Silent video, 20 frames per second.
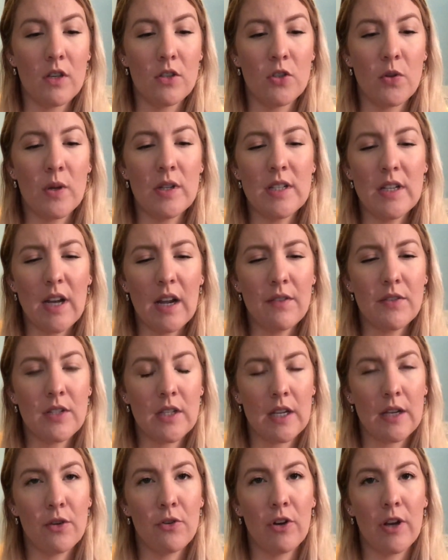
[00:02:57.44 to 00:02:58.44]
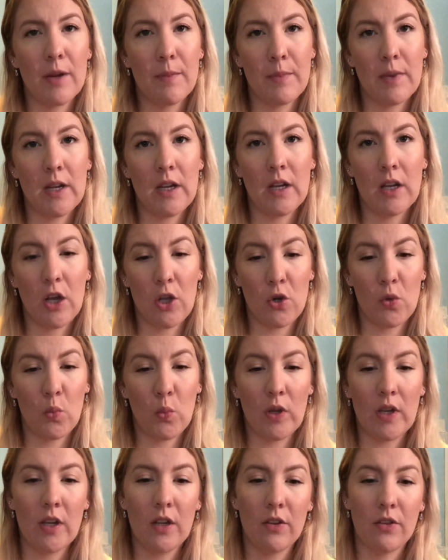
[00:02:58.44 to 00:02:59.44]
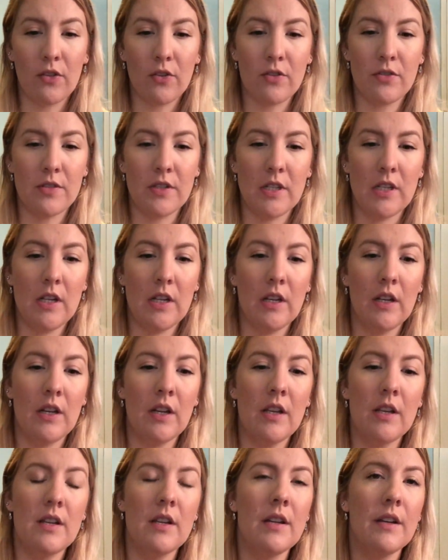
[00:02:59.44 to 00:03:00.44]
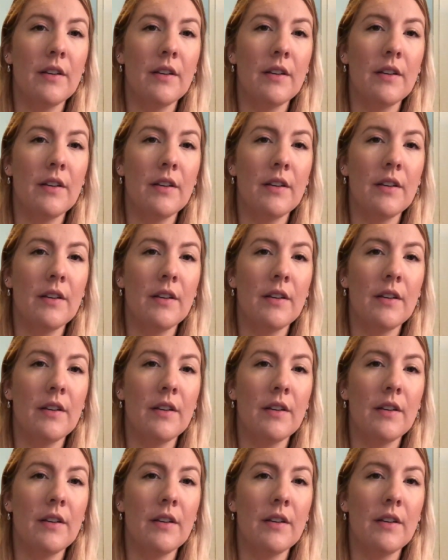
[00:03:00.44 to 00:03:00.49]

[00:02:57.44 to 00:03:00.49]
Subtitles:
So I did have slight cramping in week 13.